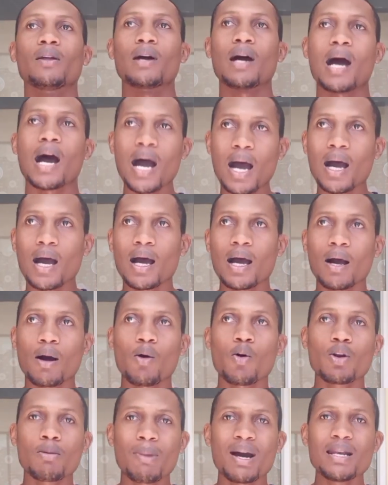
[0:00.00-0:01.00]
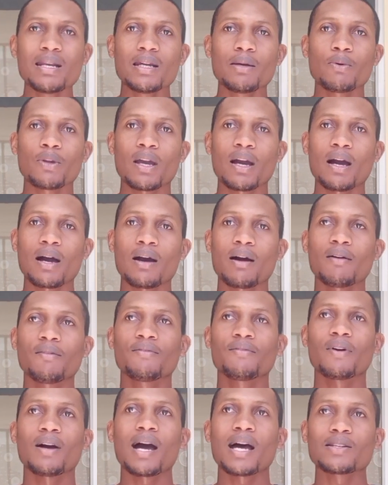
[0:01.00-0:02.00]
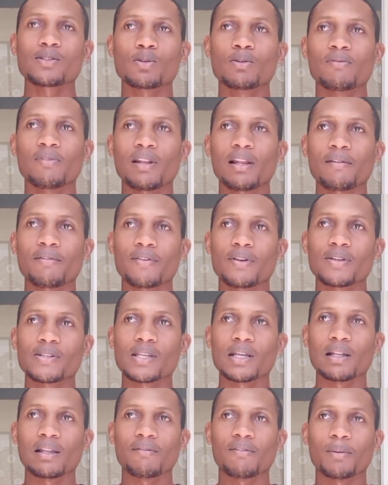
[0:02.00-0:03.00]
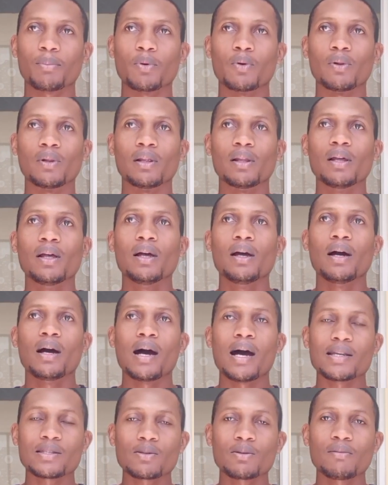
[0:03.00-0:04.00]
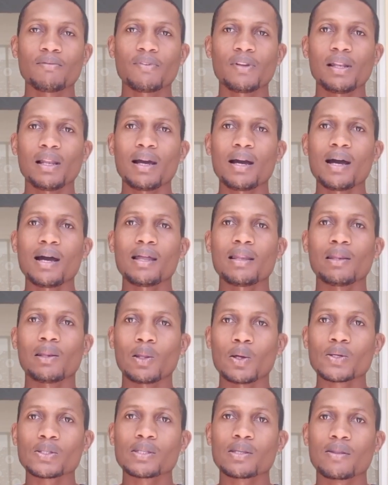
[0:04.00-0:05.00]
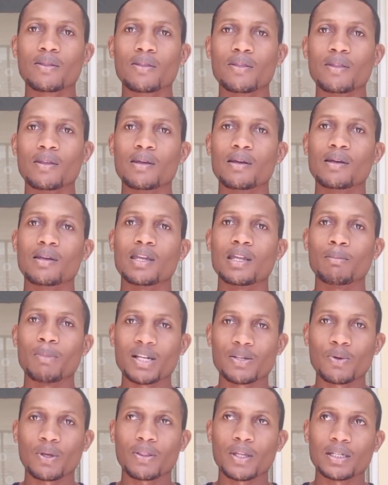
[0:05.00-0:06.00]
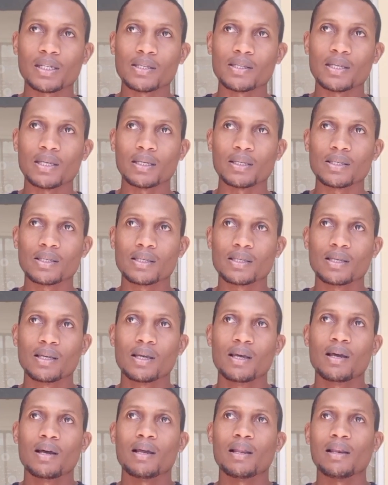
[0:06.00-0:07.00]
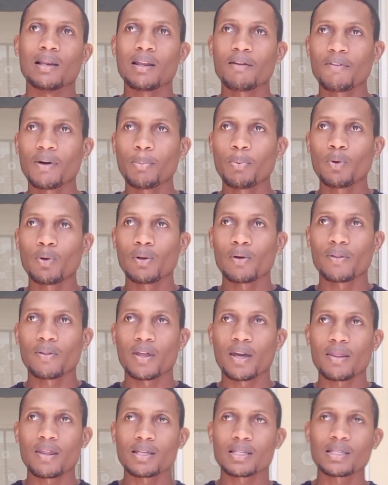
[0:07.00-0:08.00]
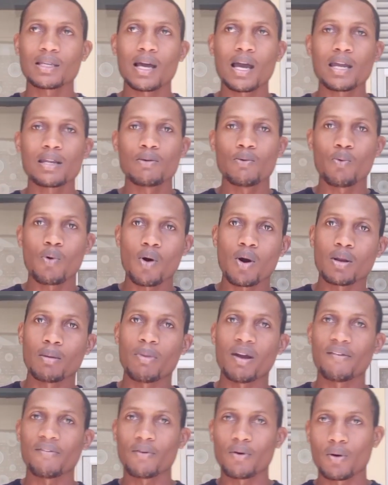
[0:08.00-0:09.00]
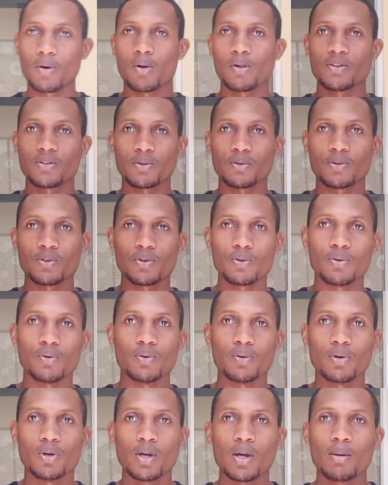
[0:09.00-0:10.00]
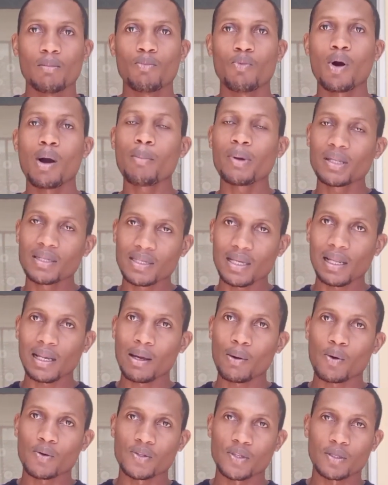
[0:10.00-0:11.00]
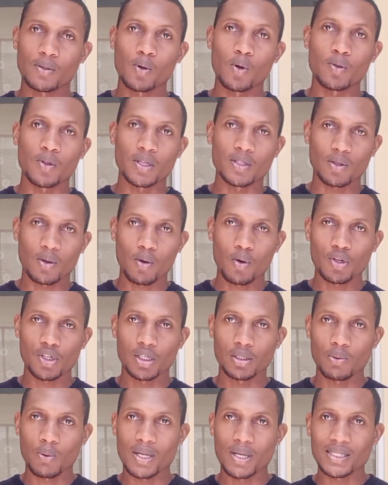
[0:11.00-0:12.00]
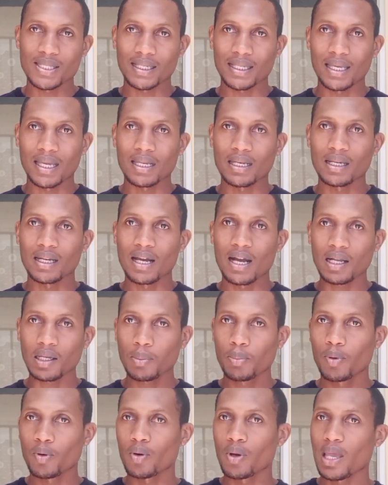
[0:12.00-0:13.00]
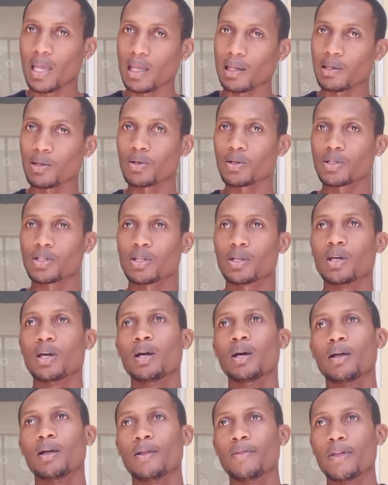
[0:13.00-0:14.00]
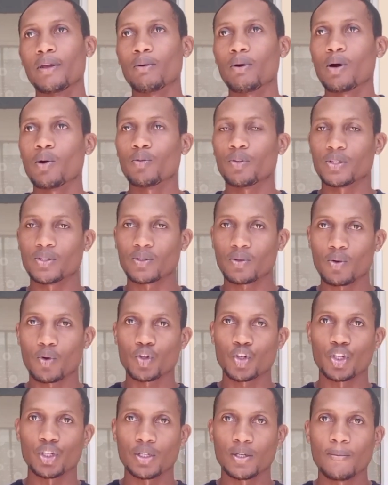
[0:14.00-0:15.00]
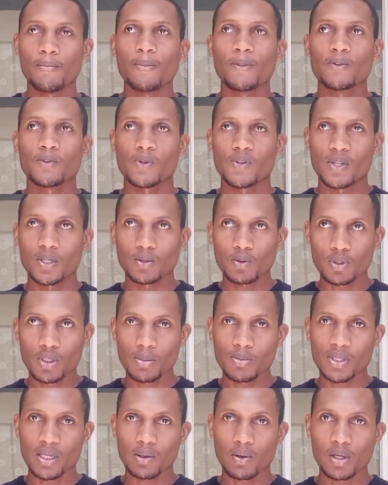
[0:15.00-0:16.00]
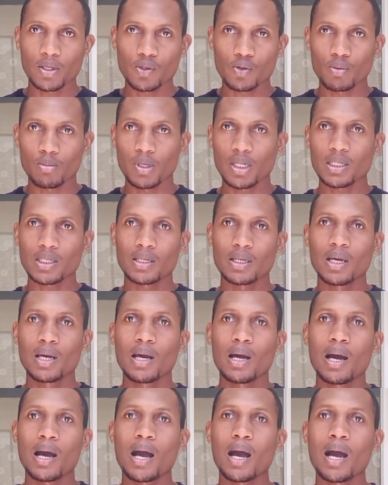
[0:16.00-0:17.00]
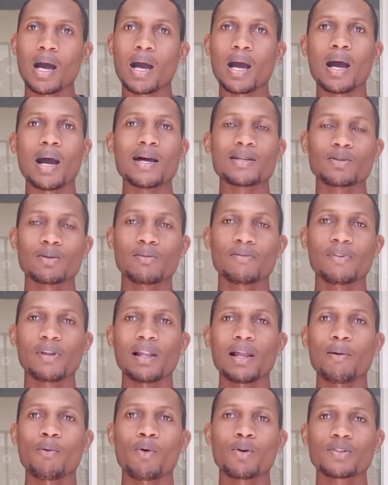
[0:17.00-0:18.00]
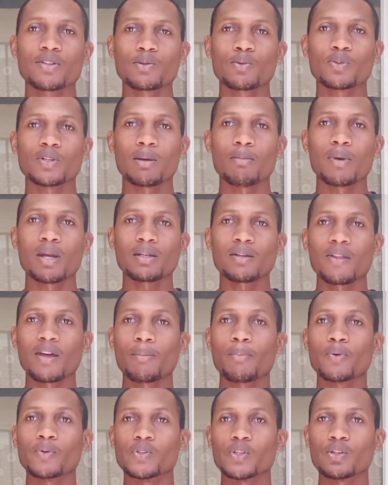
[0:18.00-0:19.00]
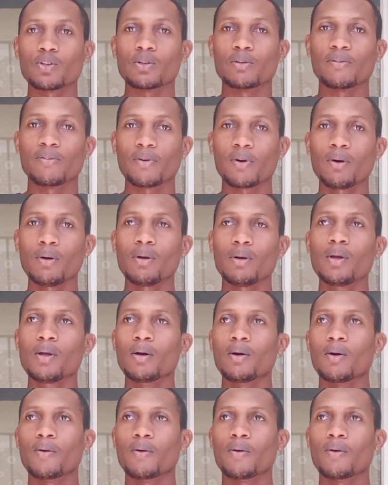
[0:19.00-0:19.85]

On Monday, we have Aston Villa facing Liverpool. Aston Villa lost in match week 36. Liverpool, on the other side, won by 4-2. Mohamed Salah was on the score sheet once again. Gakpo, Elliott, they were on the score sheet. So the two teams are going to meet. Aston Villa wants to cement their position 4.